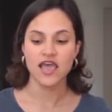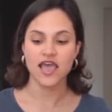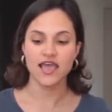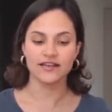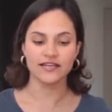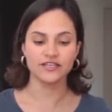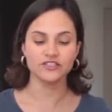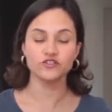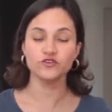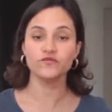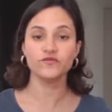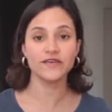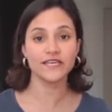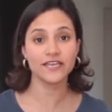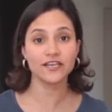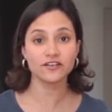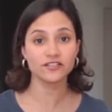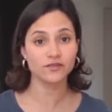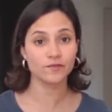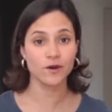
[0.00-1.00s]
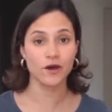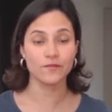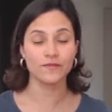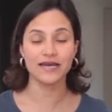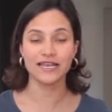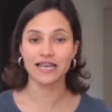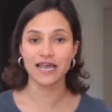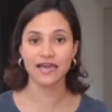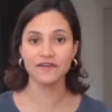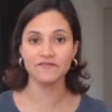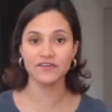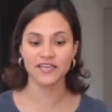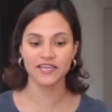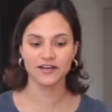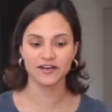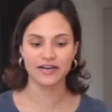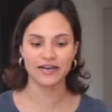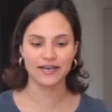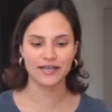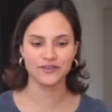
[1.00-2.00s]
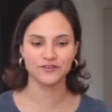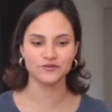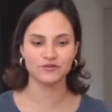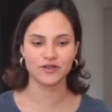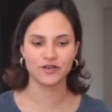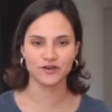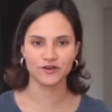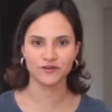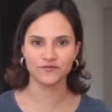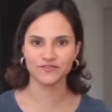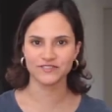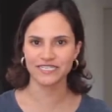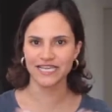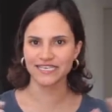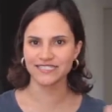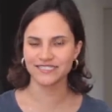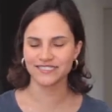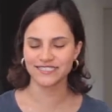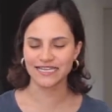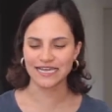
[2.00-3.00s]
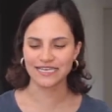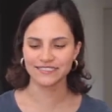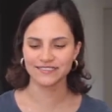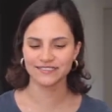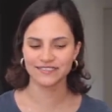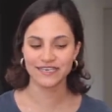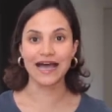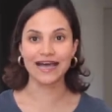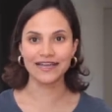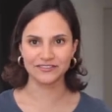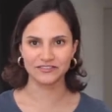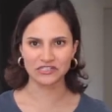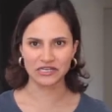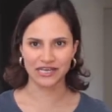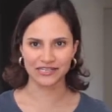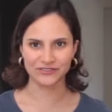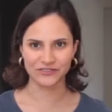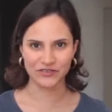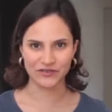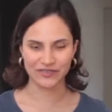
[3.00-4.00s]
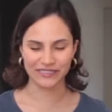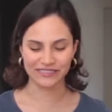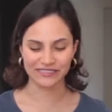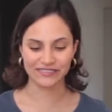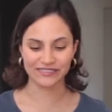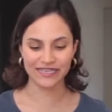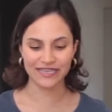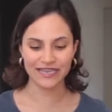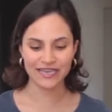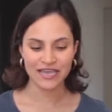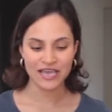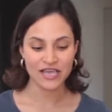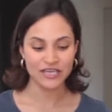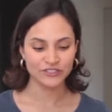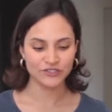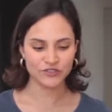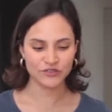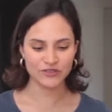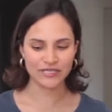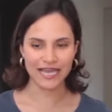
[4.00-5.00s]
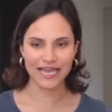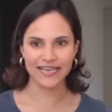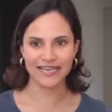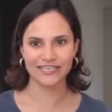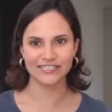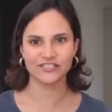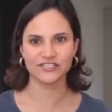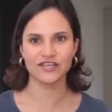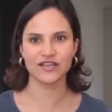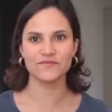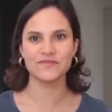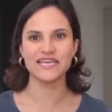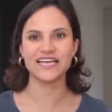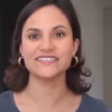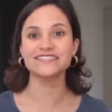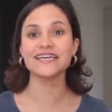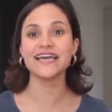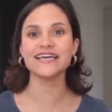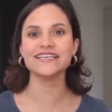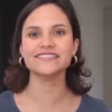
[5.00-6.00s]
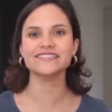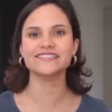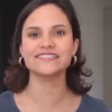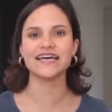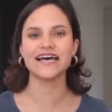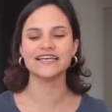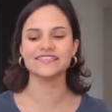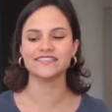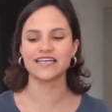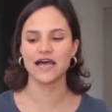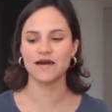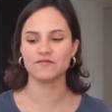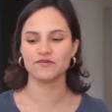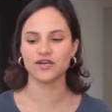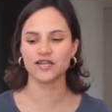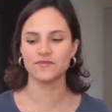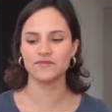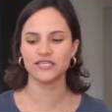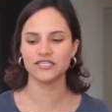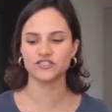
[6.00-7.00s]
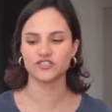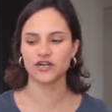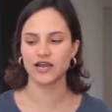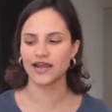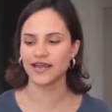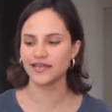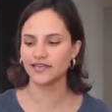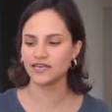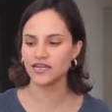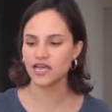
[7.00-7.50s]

and I do videos about my life here and I do a lot of taste tests, and as you can see, today is gonna be a taste test. I'm gonna be trying